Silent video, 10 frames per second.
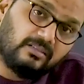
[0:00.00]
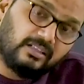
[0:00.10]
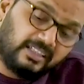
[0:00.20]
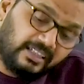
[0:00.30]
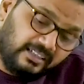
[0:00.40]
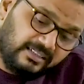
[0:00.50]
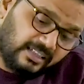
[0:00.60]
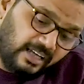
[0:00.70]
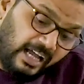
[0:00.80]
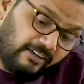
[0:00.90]
there is
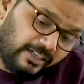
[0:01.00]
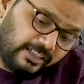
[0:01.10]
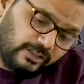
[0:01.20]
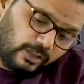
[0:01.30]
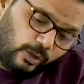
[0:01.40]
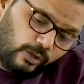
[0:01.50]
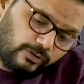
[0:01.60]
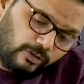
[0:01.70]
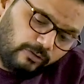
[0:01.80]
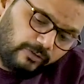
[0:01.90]
an average loss
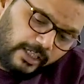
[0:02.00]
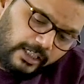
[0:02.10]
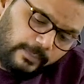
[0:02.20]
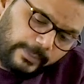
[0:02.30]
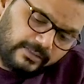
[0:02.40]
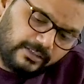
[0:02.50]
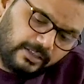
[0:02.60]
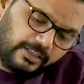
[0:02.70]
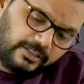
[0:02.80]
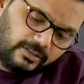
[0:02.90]
of
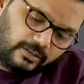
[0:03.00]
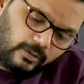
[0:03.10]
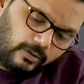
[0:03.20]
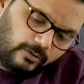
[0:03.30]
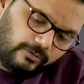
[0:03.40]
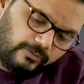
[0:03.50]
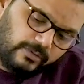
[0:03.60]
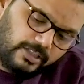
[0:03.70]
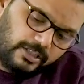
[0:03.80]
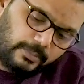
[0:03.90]
8% of
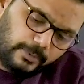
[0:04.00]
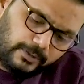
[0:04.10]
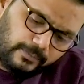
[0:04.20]
GDP.